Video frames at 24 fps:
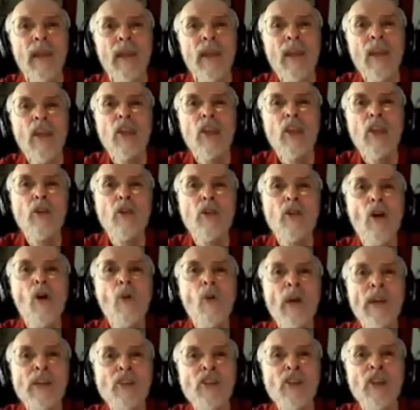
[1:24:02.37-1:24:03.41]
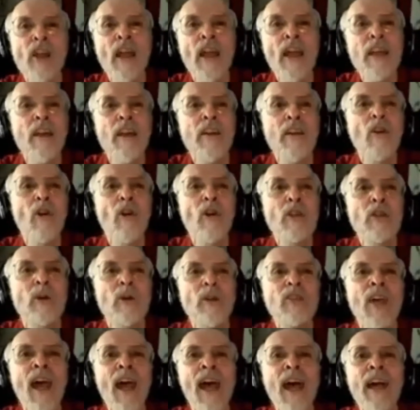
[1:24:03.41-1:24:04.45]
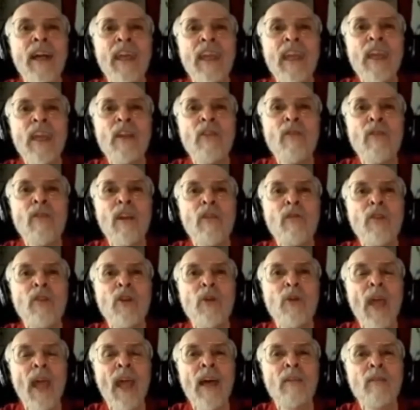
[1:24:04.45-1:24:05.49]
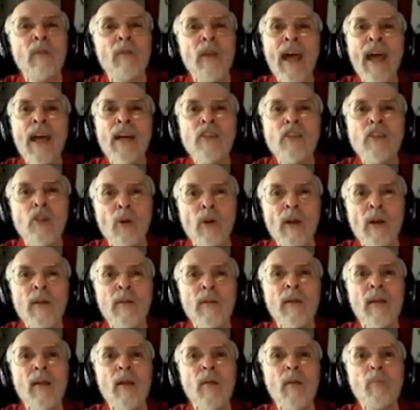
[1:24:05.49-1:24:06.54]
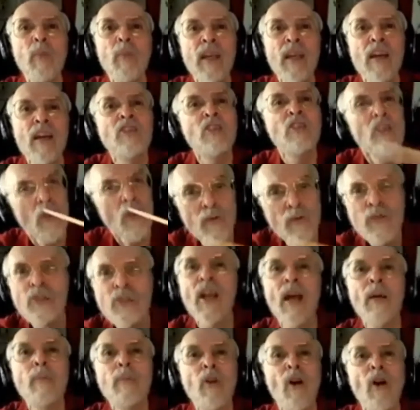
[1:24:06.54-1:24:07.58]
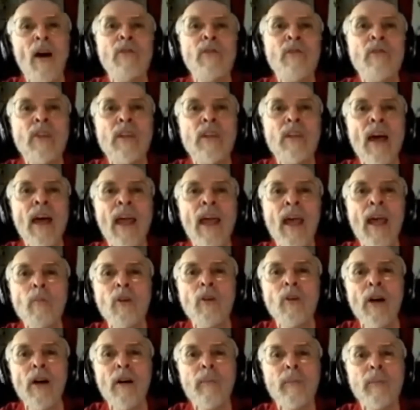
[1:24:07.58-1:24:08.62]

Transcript: You know which line they're going to attack, even if you can't react to it, because you've stepped off the diameter.